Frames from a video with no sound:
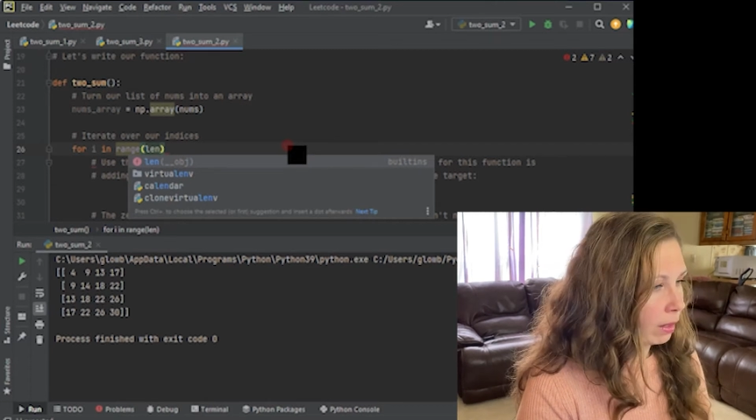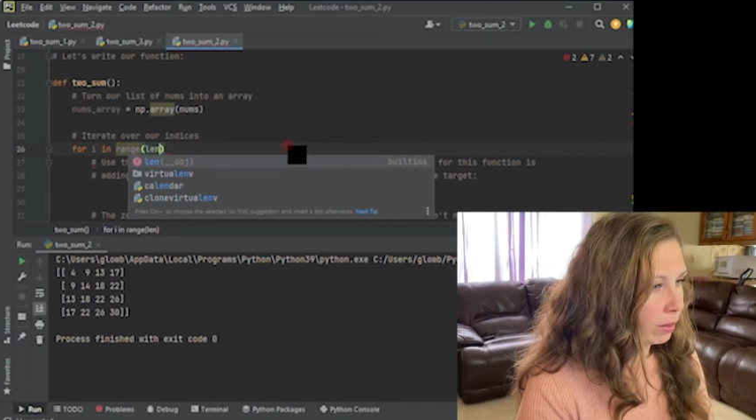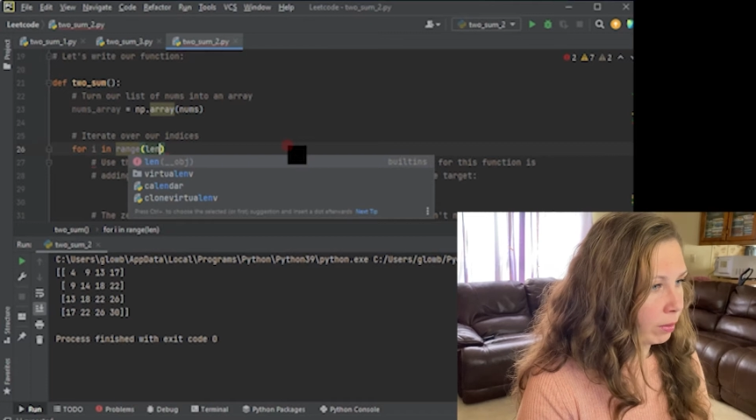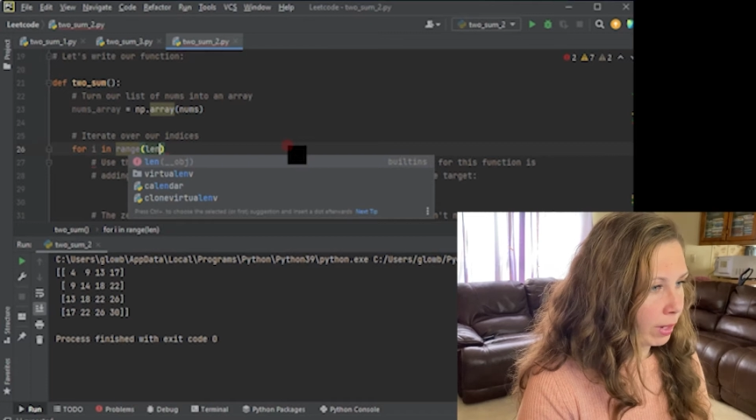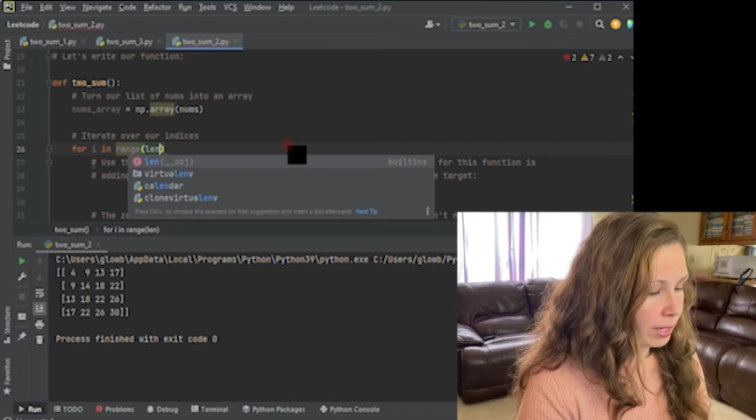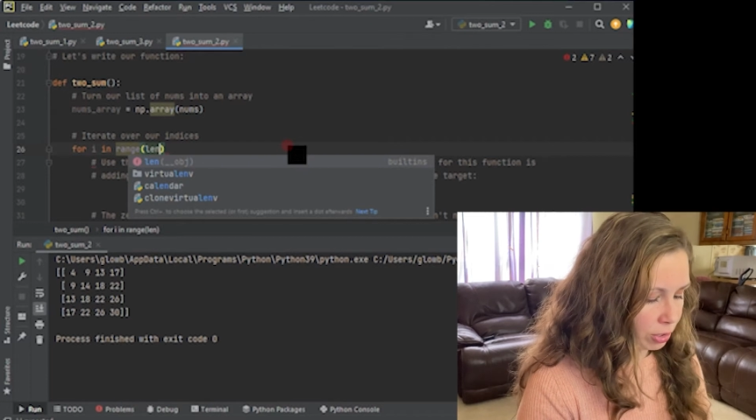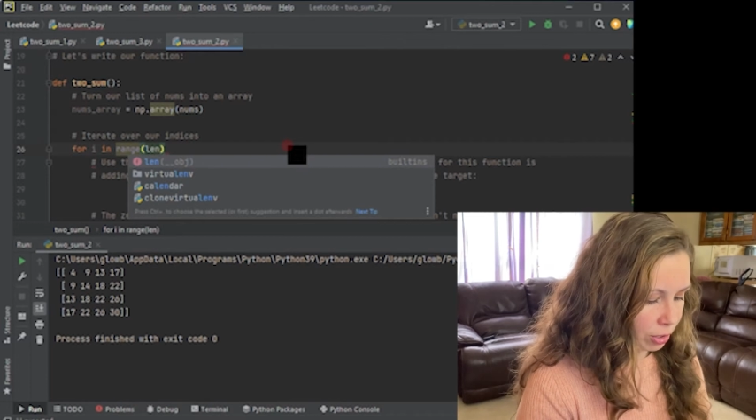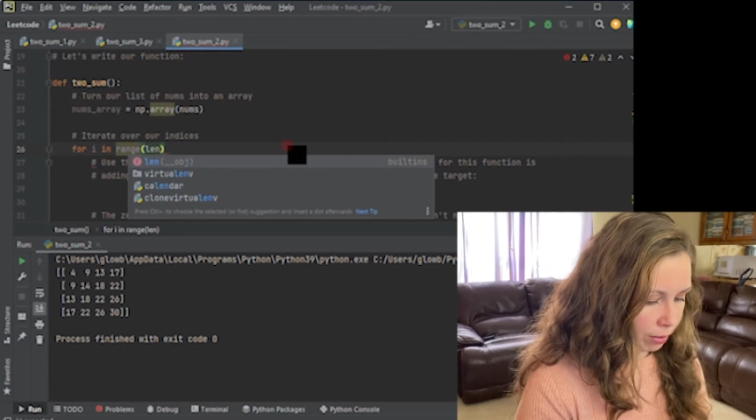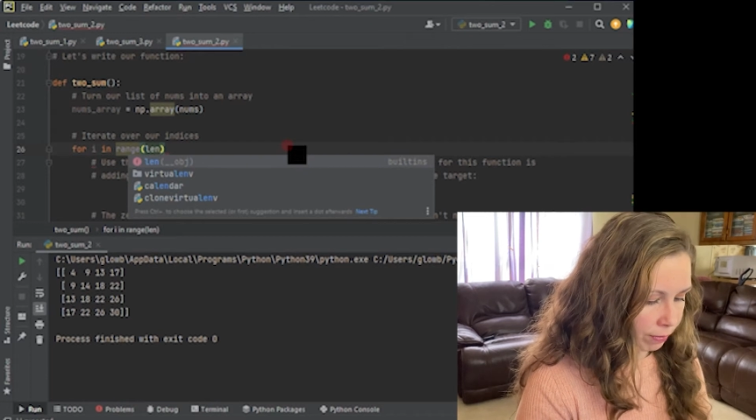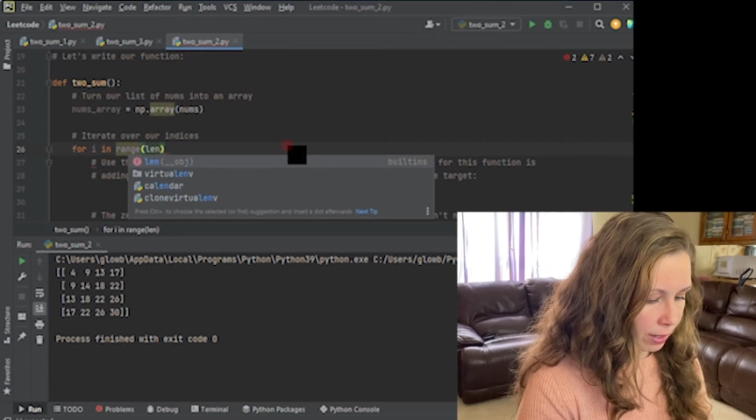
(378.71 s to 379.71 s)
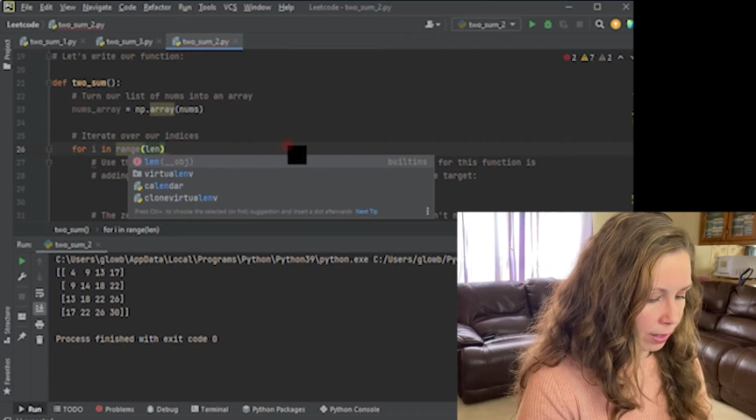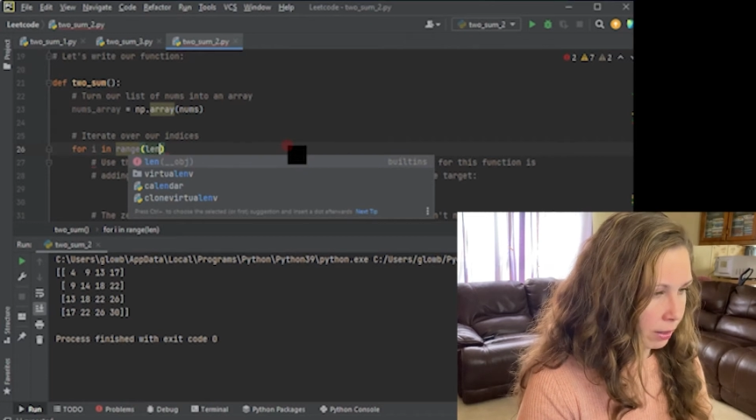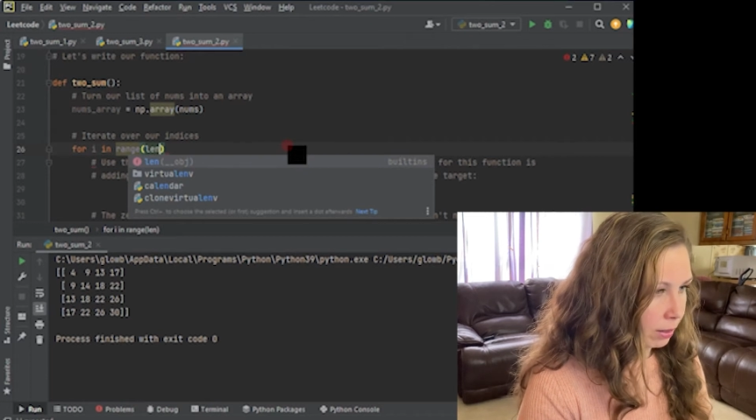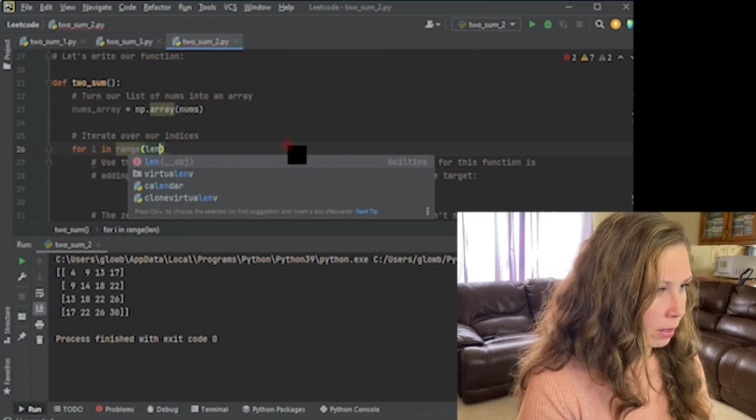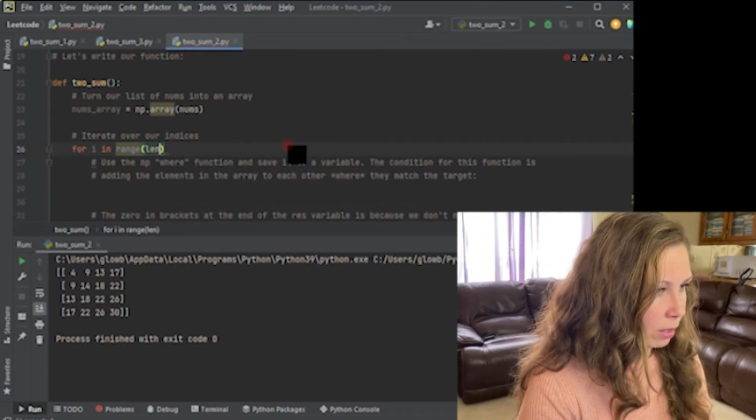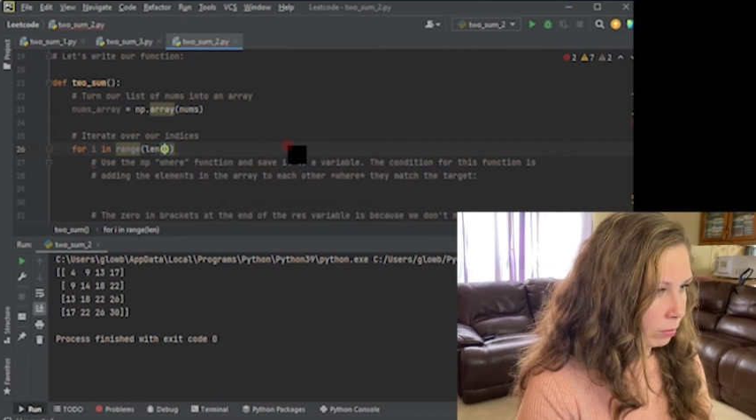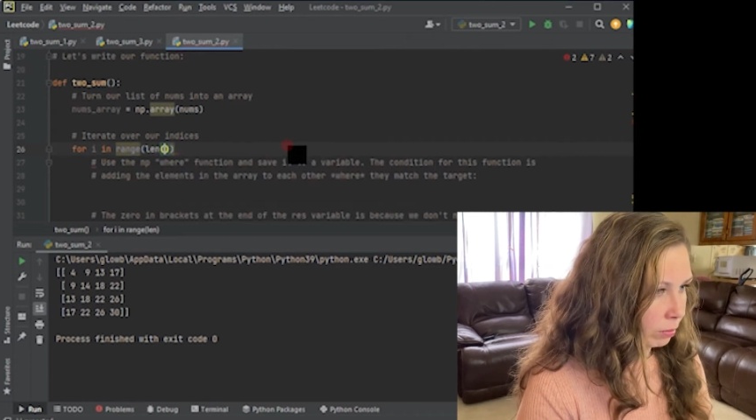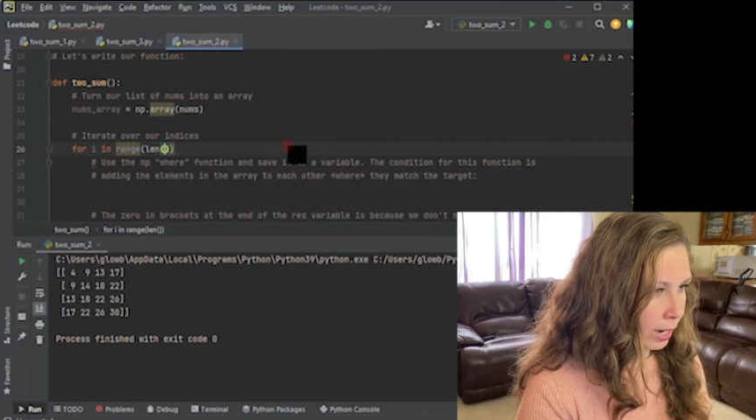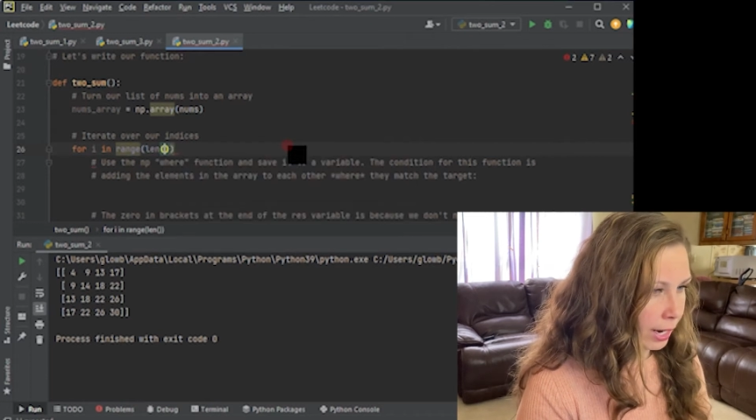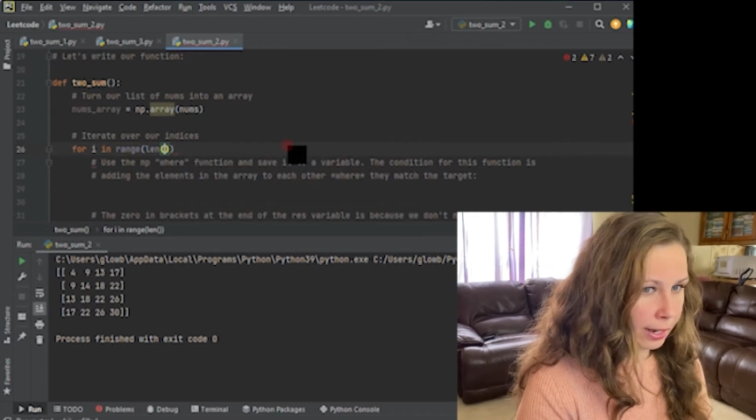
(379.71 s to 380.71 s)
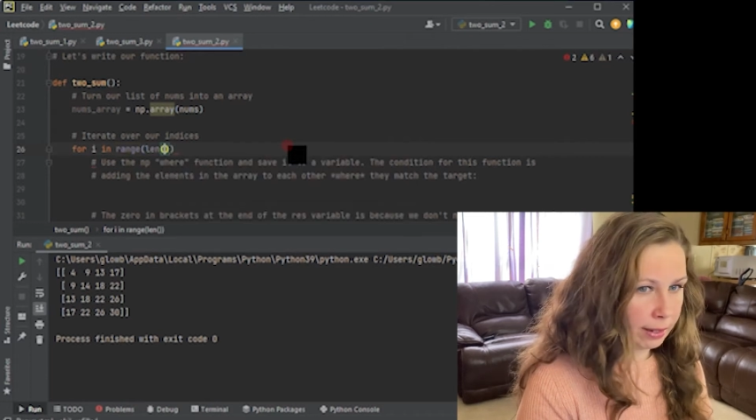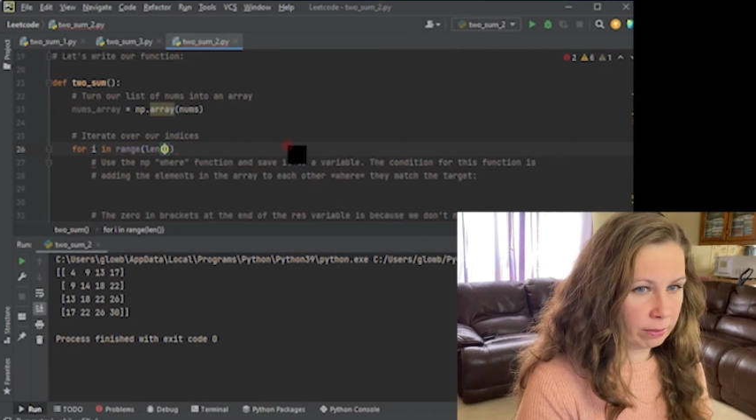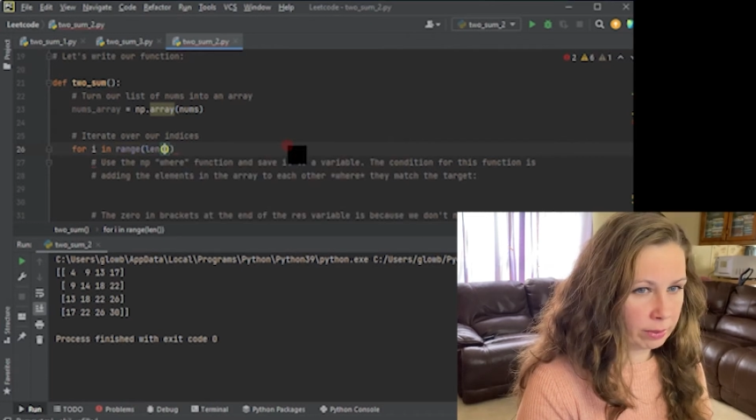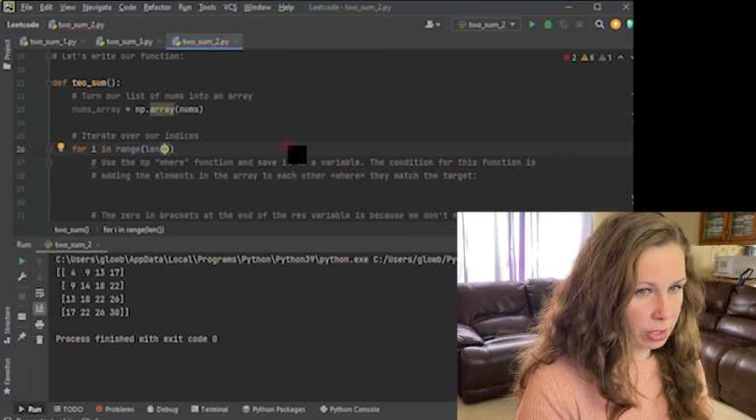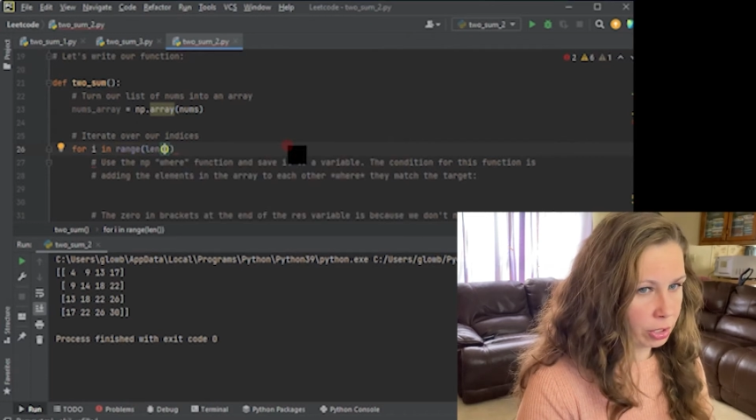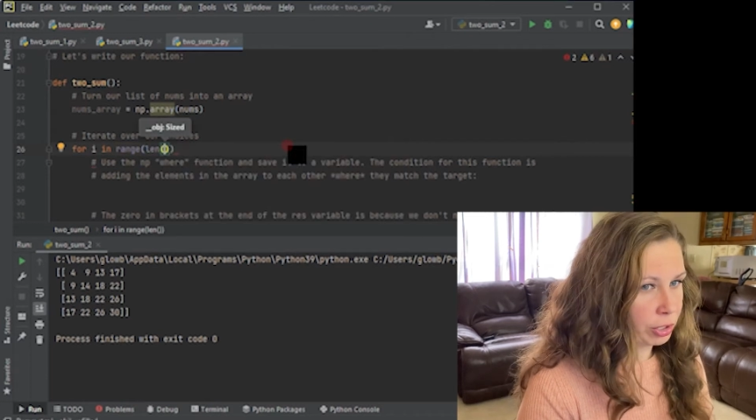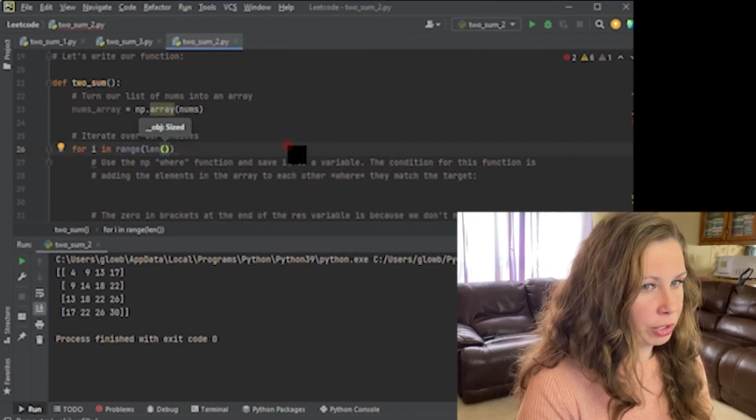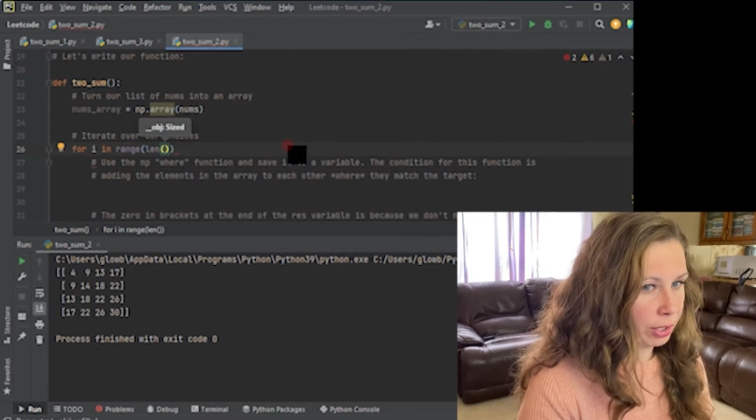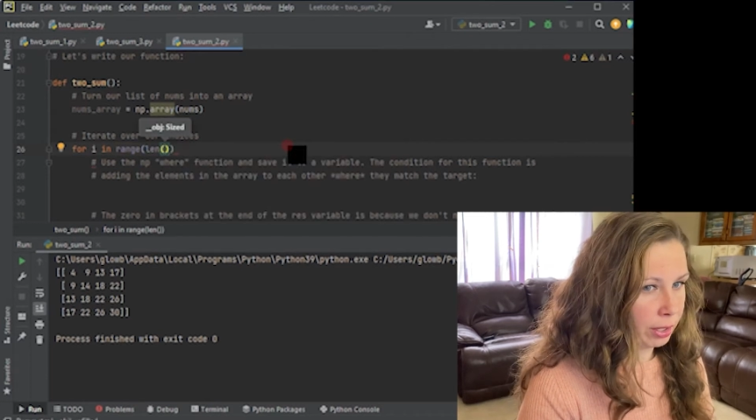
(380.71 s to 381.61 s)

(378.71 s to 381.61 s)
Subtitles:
range of our array, which